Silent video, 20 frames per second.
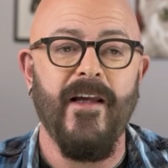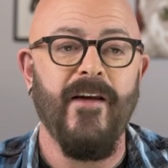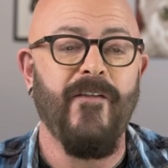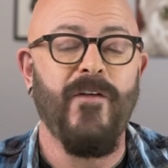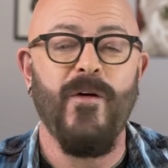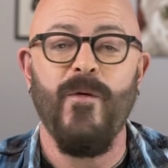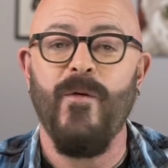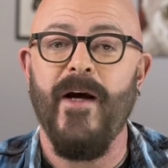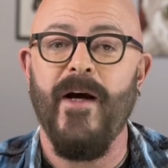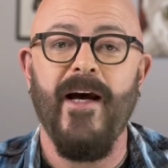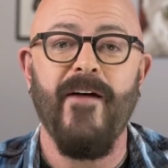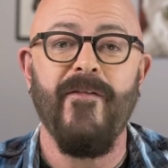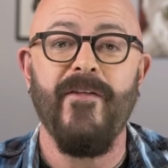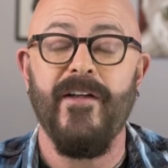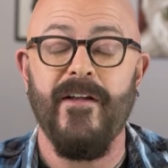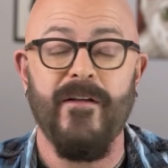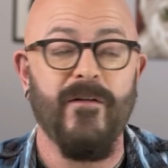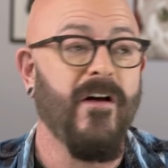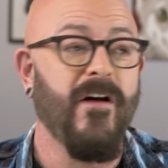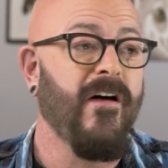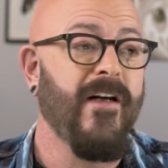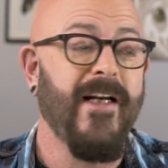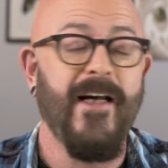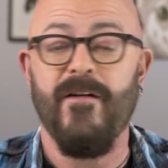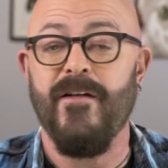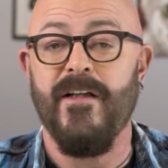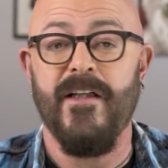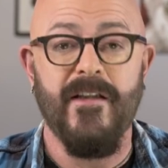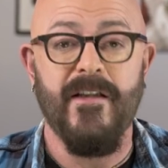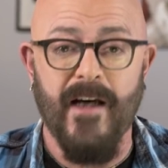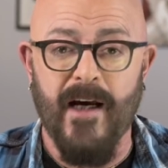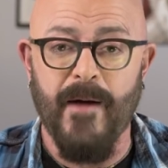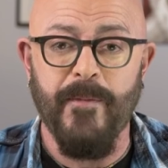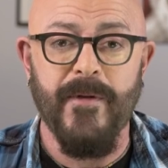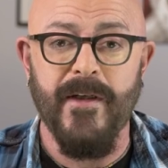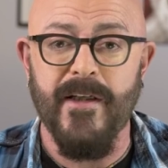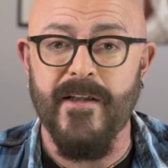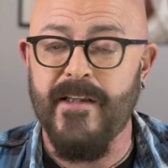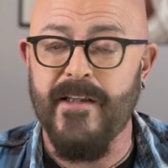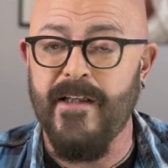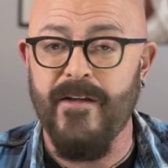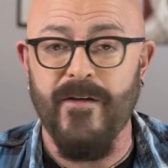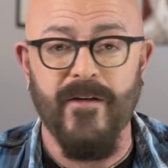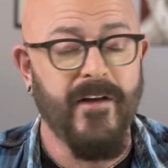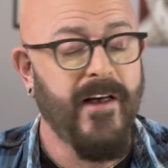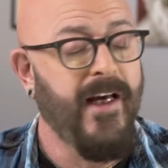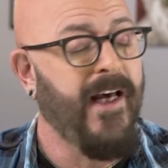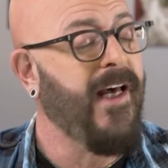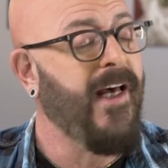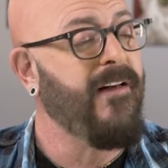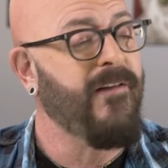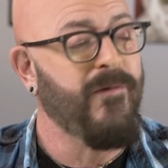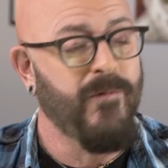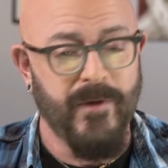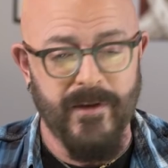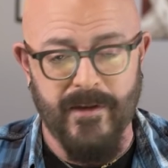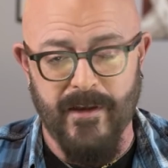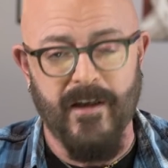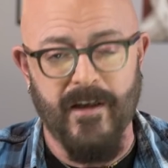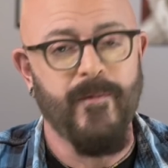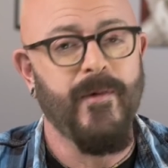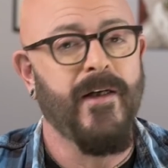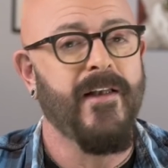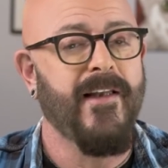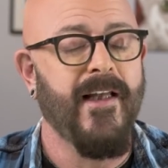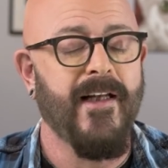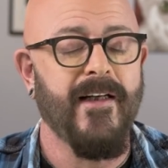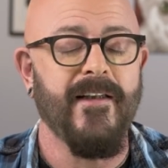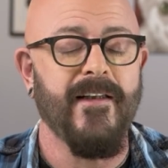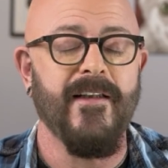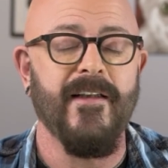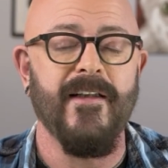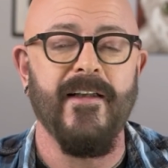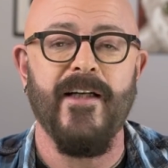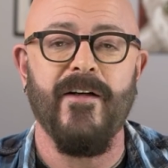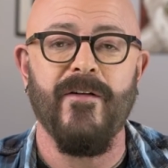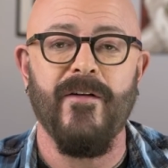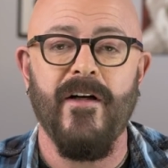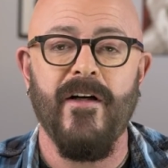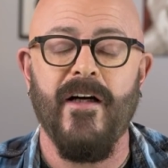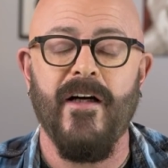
If you haven't gone out and adopted a senior cat, and we'll talk about that a little later